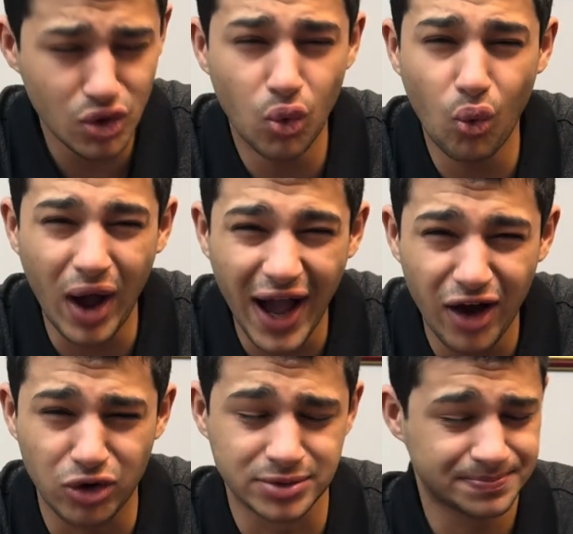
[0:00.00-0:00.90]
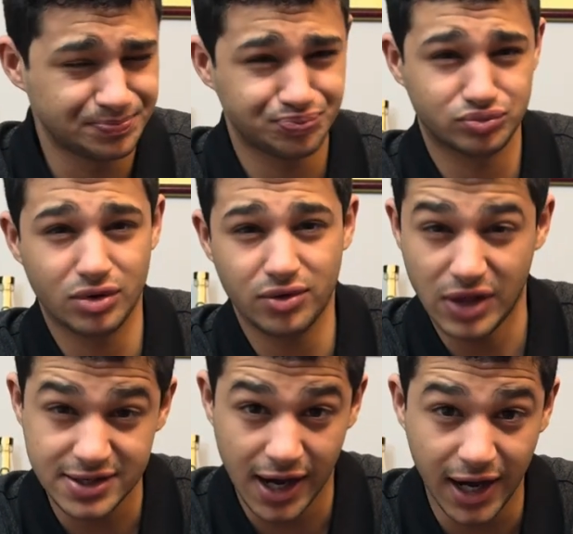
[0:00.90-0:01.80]
Wow.
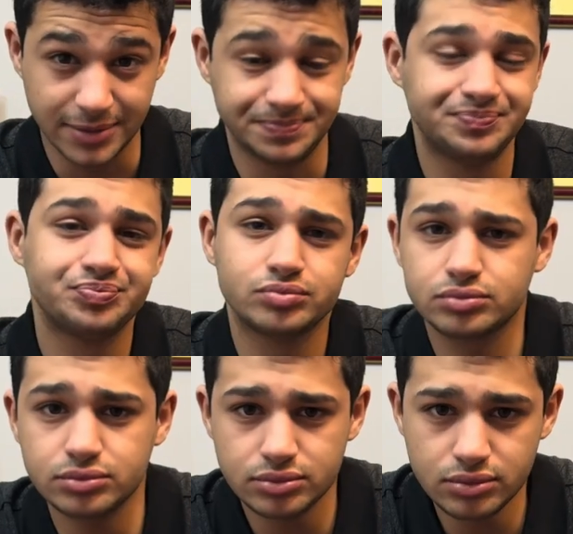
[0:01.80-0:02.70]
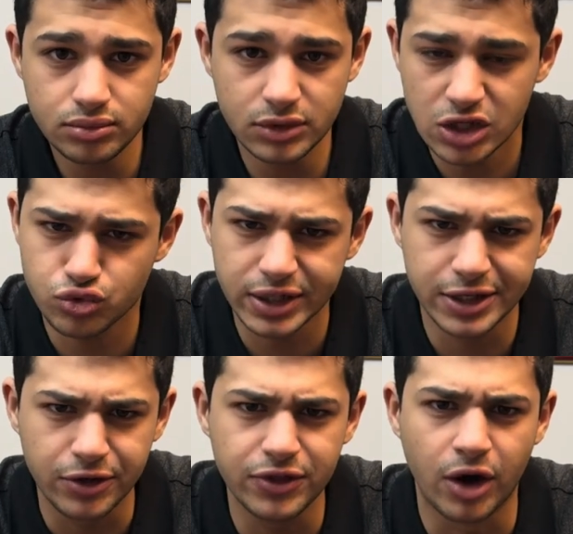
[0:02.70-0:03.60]
That's hot. That's really
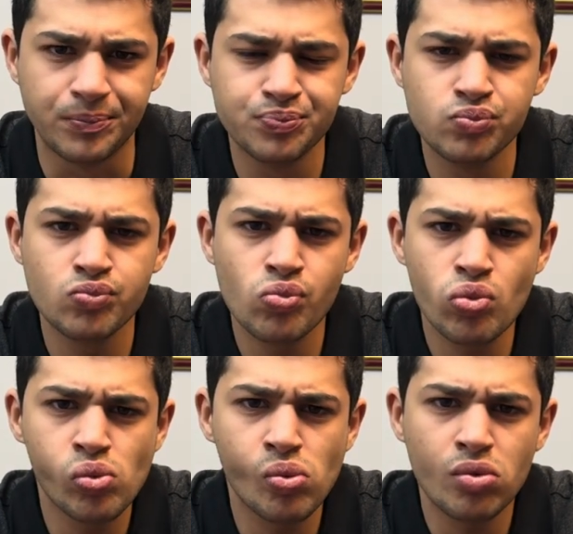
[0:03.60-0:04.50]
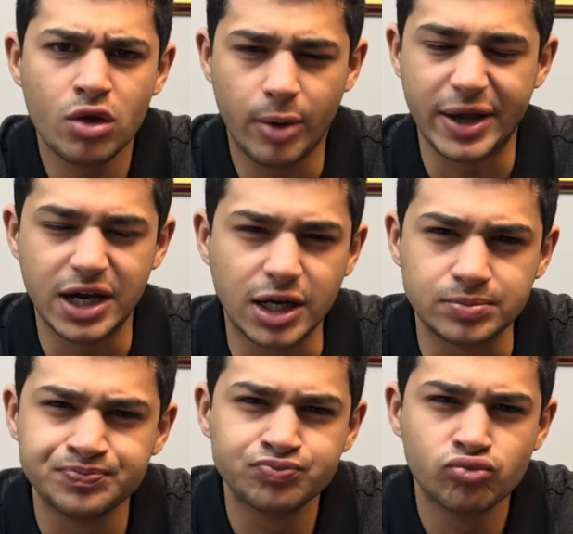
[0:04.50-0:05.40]
good, though. Oh, my God.
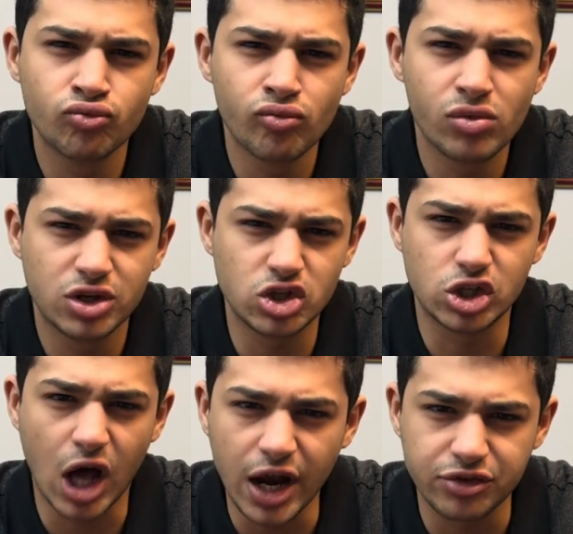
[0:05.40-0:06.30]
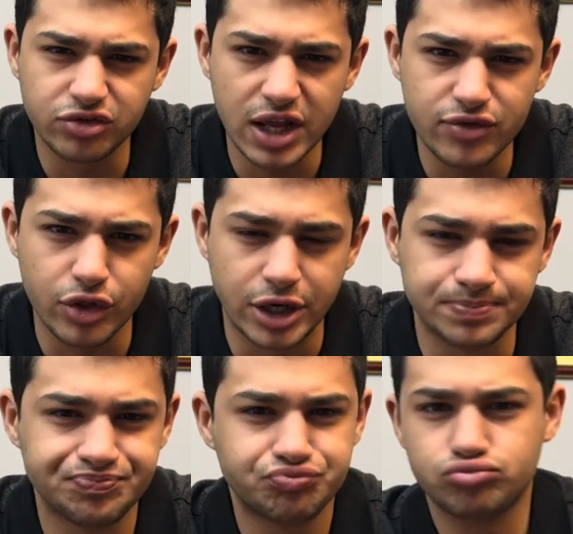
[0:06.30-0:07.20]
There's a lot of flavor there.
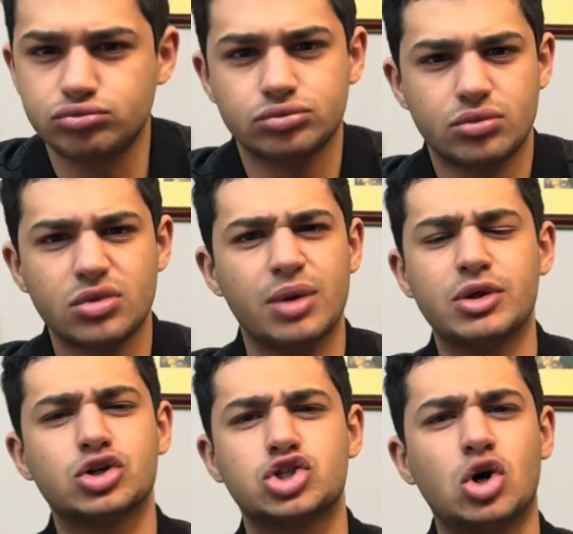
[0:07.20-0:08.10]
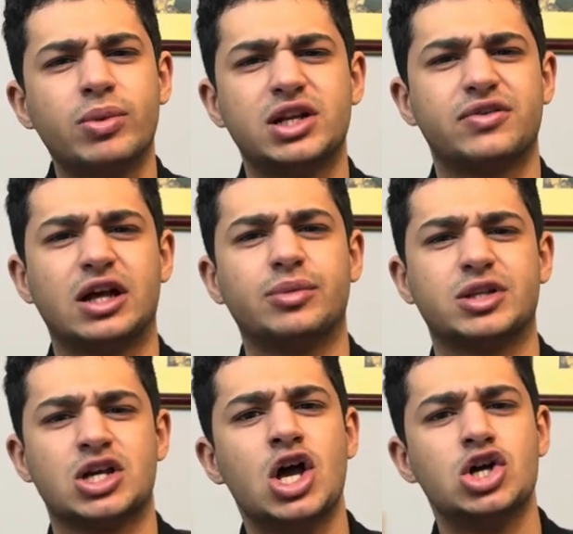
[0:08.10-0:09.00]
And there are so many different
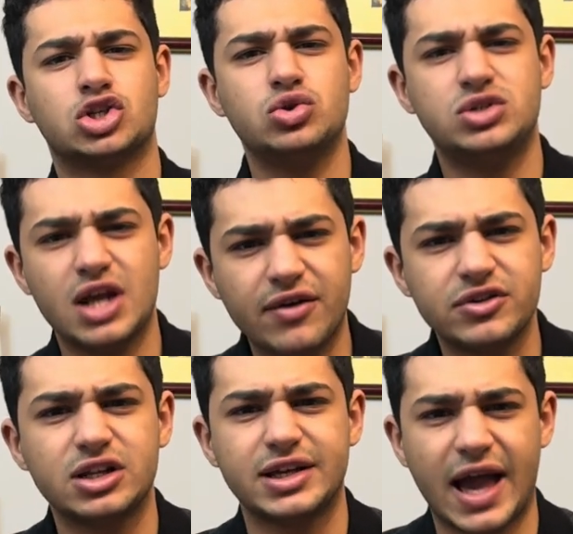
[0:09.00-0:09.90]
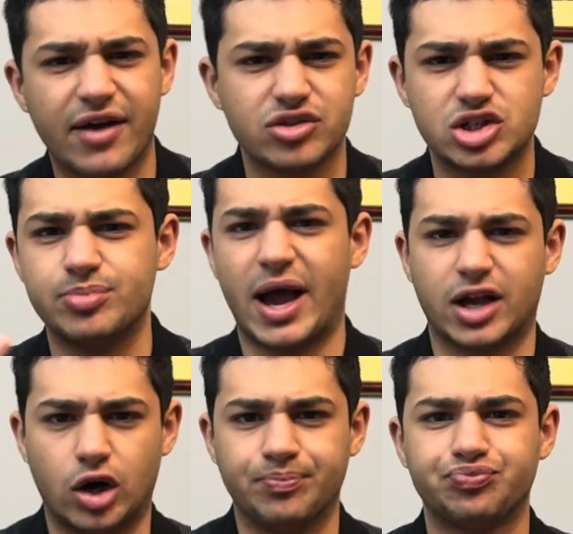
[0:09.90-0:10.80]
elements. So you definitely have the
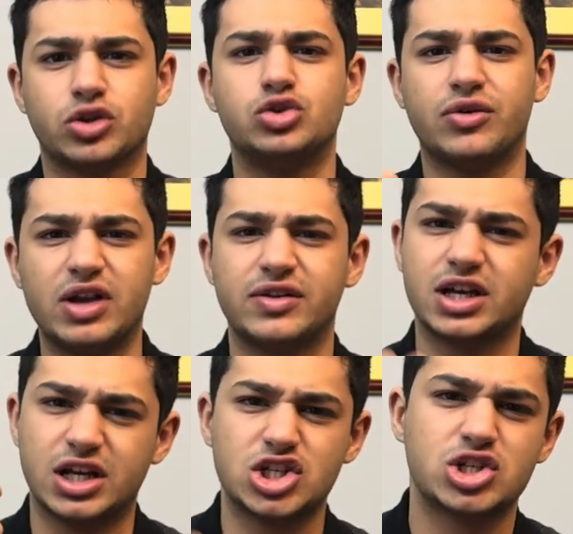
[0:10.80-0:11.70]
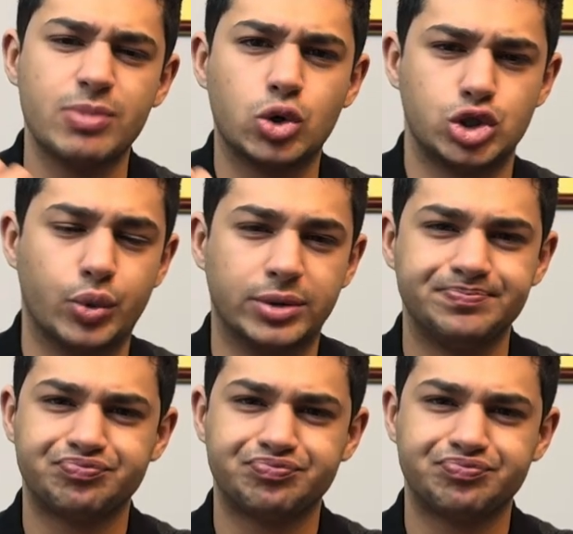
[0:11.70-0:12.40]
tobacco. You definitely have like a nice smoke to it.